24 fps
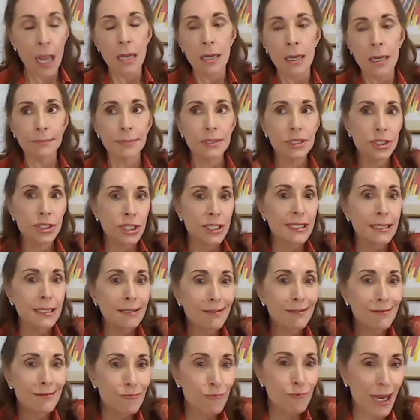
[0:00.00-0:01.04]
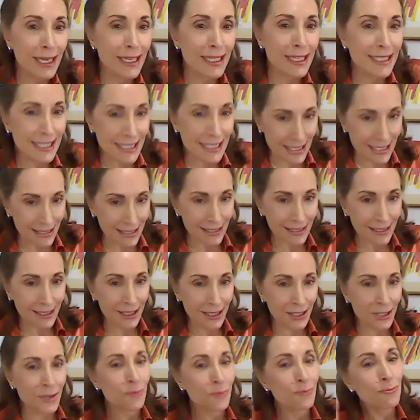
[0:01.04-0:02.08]
but just raise it,
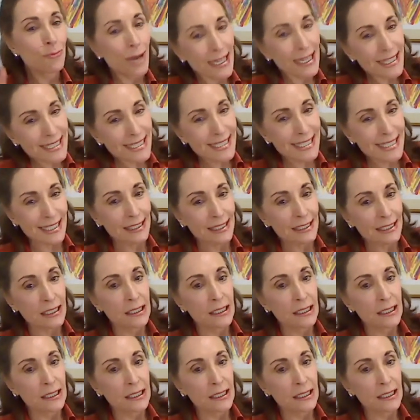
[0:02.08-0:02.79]
raise it